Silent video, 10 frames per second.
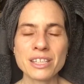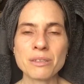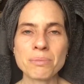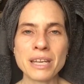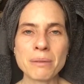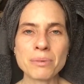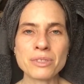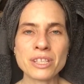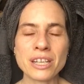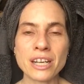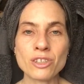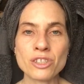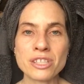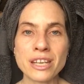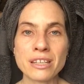to be able to
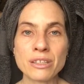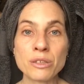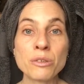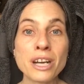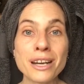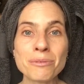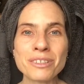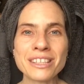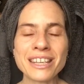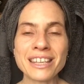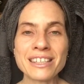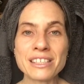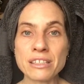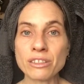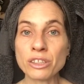understand who God really
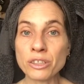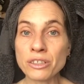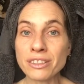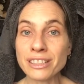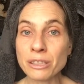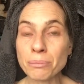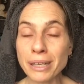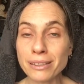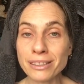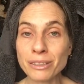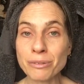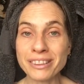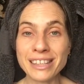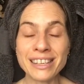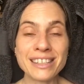is and learn little by little
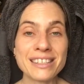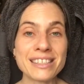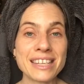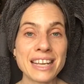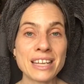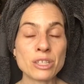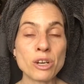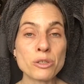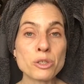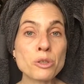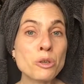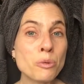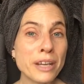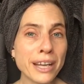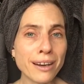what that is, and also who
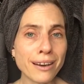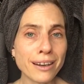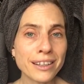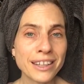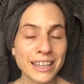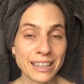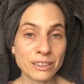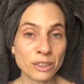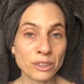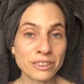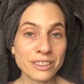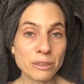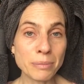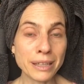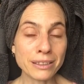we are, and learn
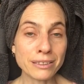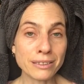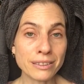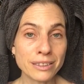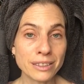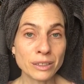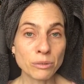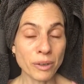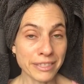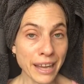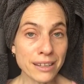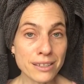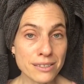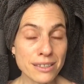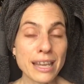little by little what that
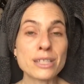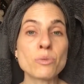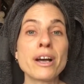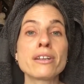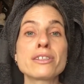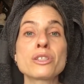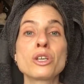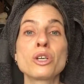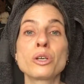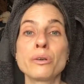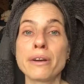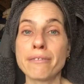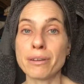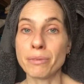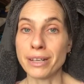is, as well as who
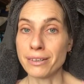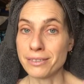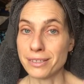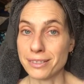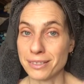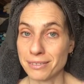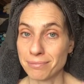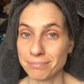everyone else is.